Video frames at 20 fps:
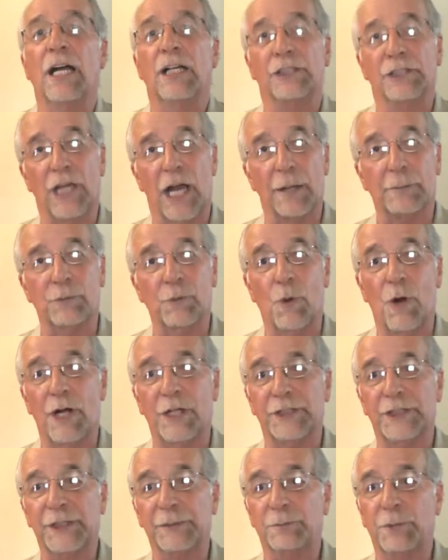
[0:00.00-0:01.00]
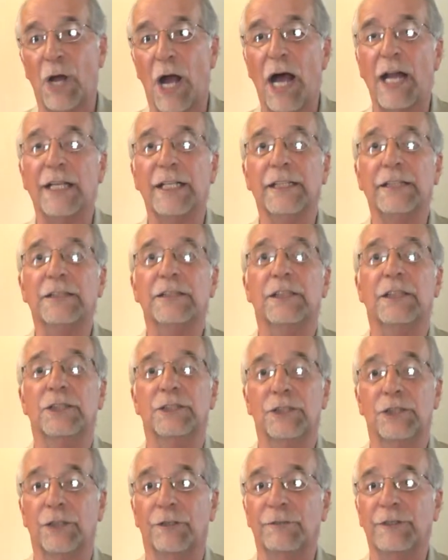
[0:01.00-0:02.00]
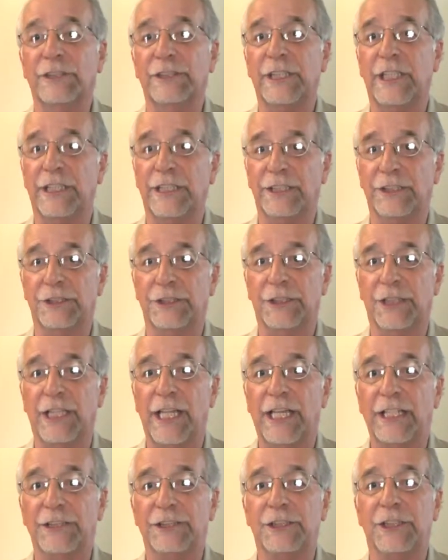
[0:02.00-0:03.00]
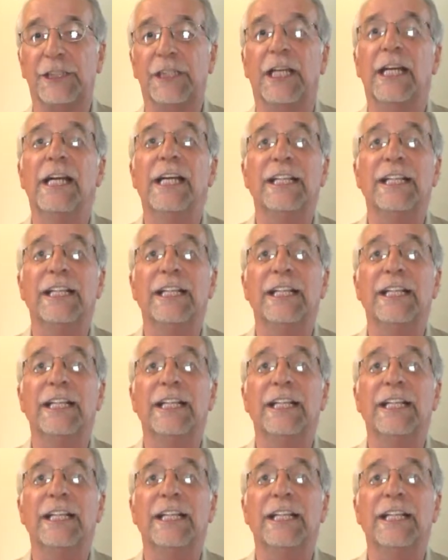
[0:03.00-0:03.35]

Top quality products, service, and installation.